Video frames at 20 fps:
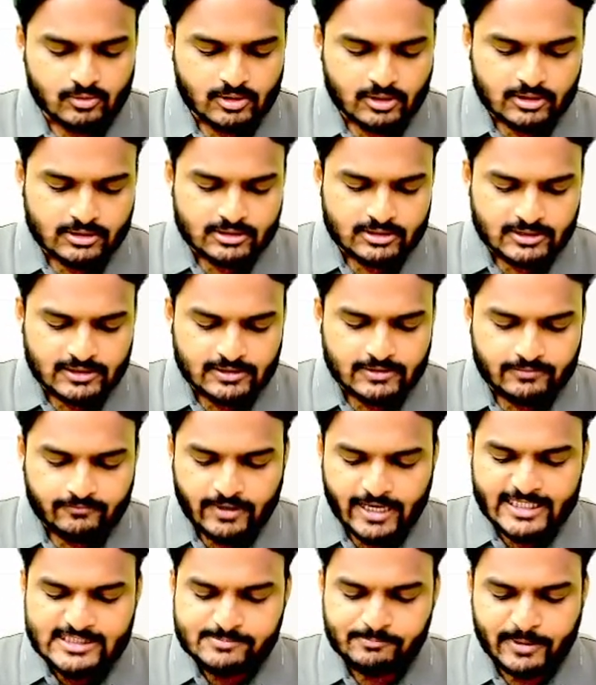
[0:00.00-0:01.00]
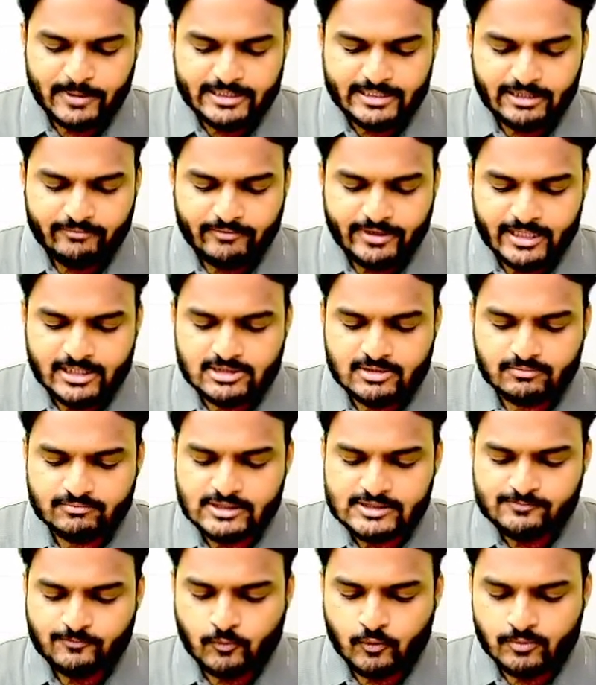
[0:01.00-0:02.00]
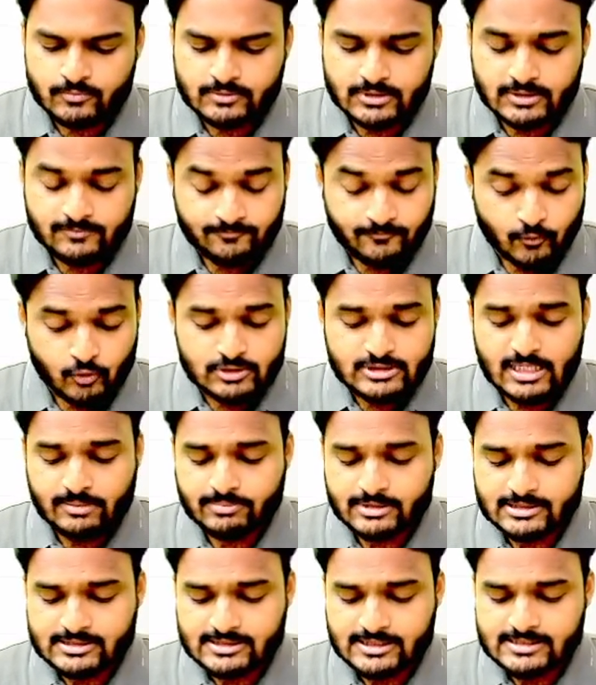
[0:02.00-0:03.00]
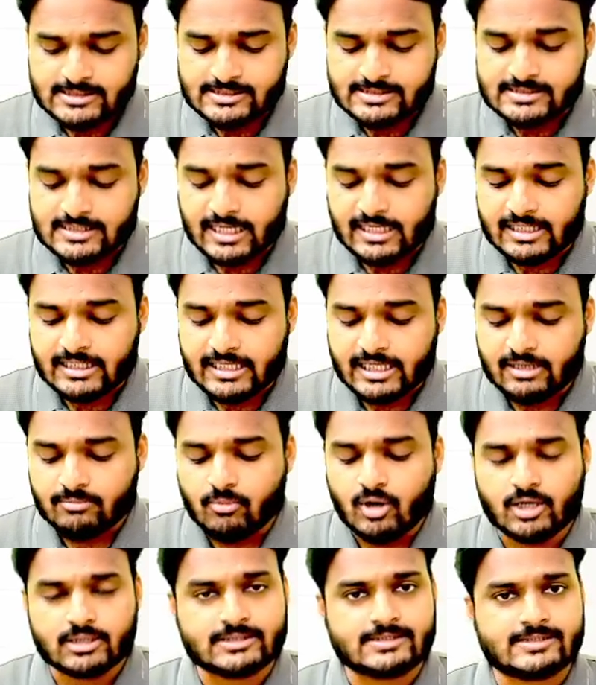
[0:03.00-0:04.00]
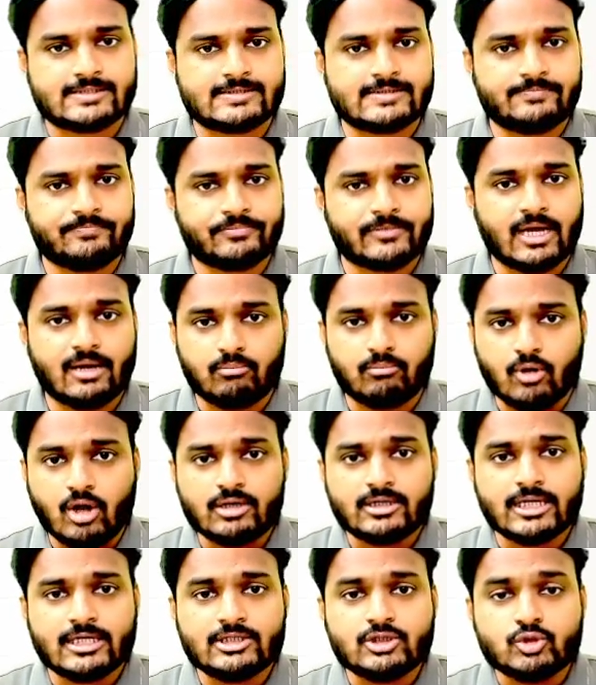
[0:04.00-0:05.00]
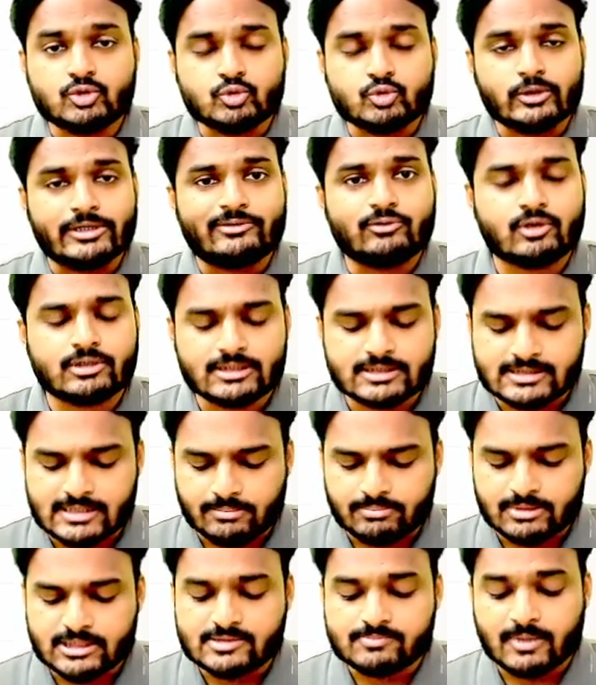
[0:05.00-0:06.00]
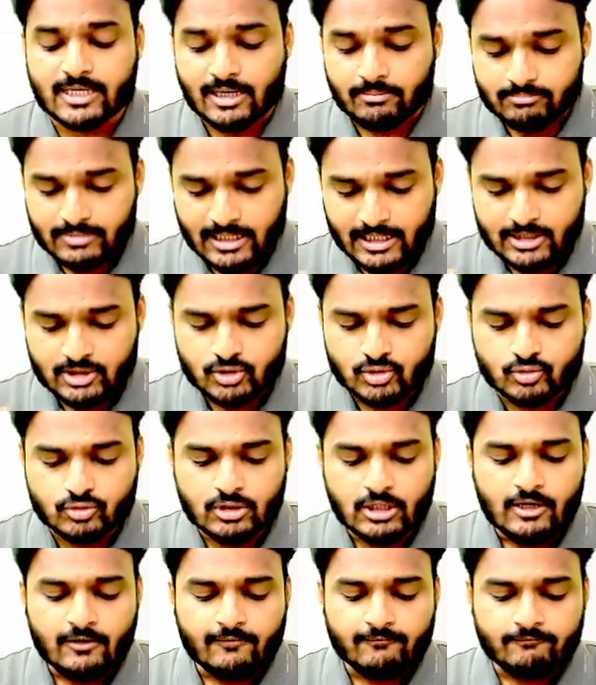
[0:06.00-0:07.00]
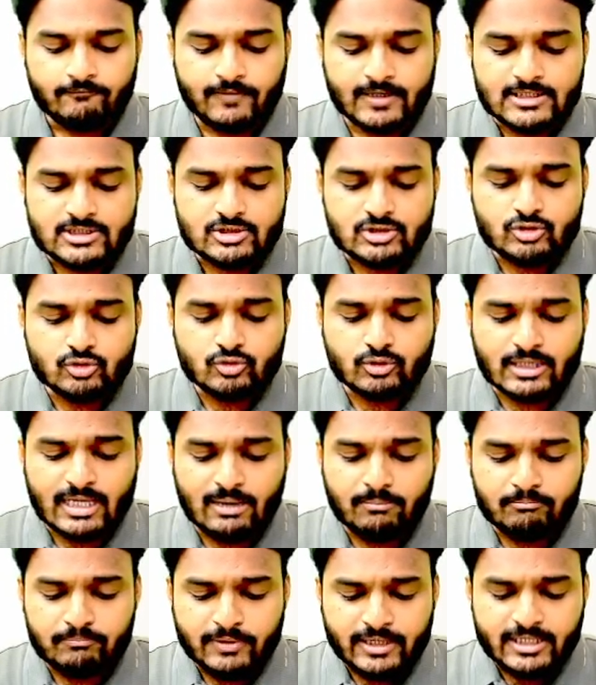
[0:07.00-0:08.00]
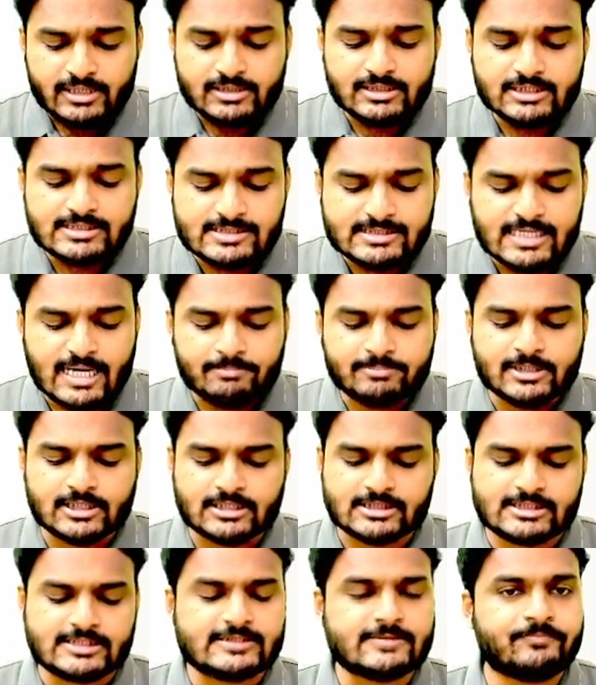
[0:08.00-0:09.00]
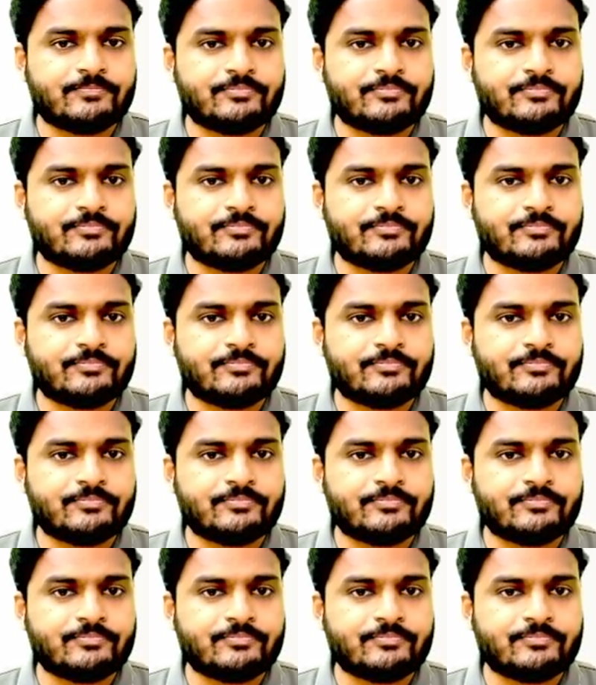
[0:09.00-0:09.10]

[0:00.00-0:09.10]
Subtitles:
the expected weightage of these four chapters is 30 marks. I'm not telling you to ignore these chapters, but I'm telling you first you complete these chapters.